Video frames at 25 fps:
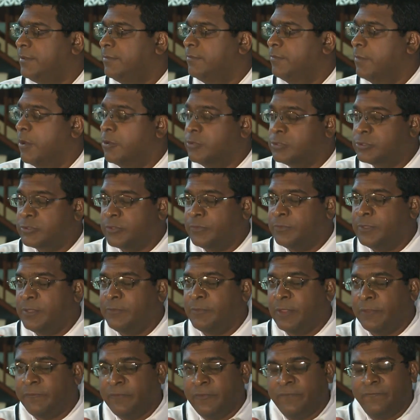Most of them
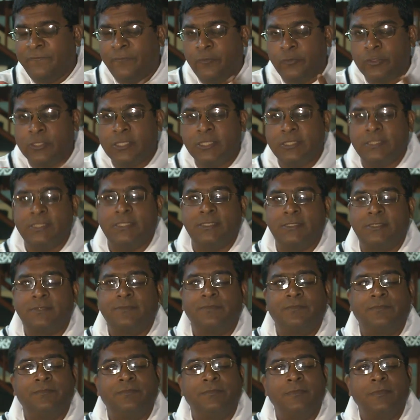having 4 teachers.
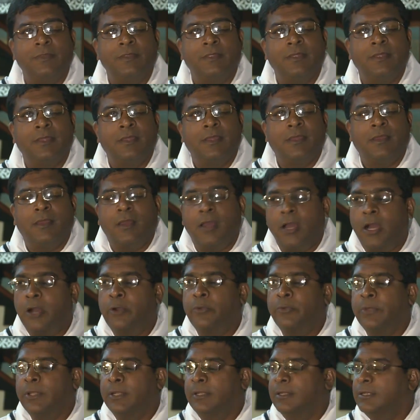How
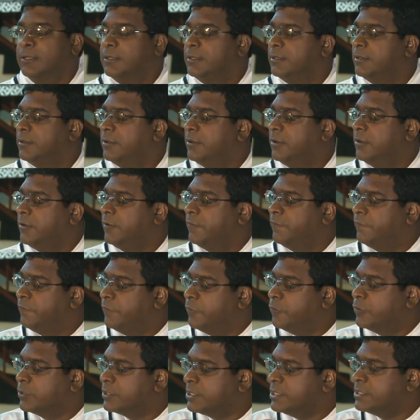will
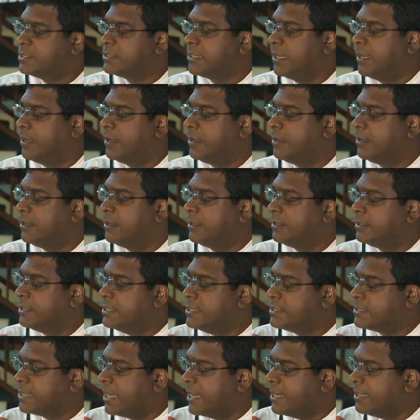4 teachers
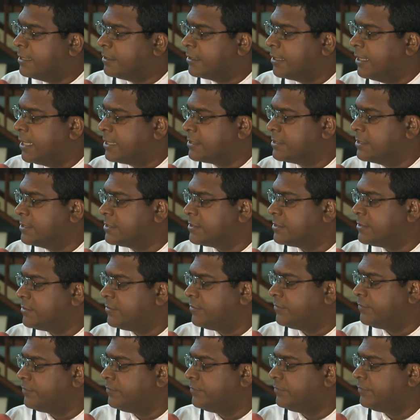teach 8 classes?
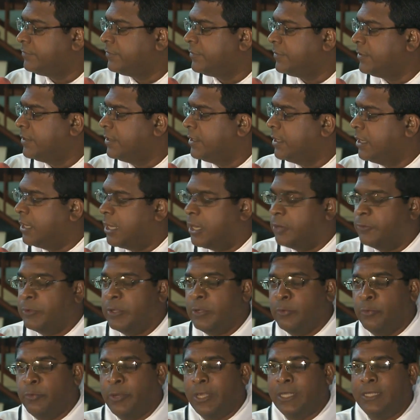How
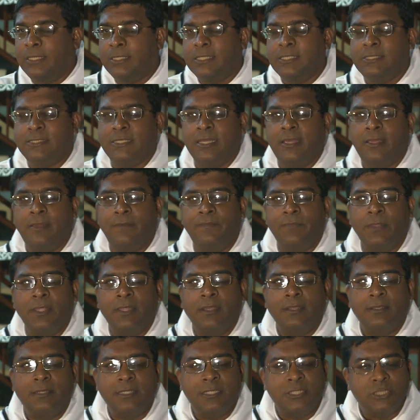will 1 teacher
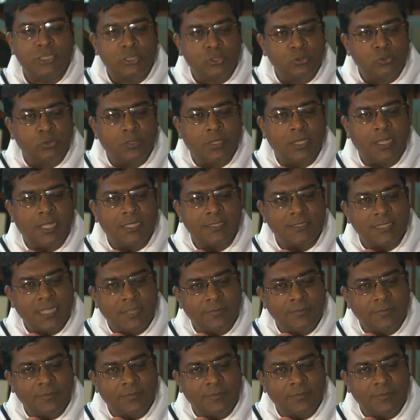teach 2 classes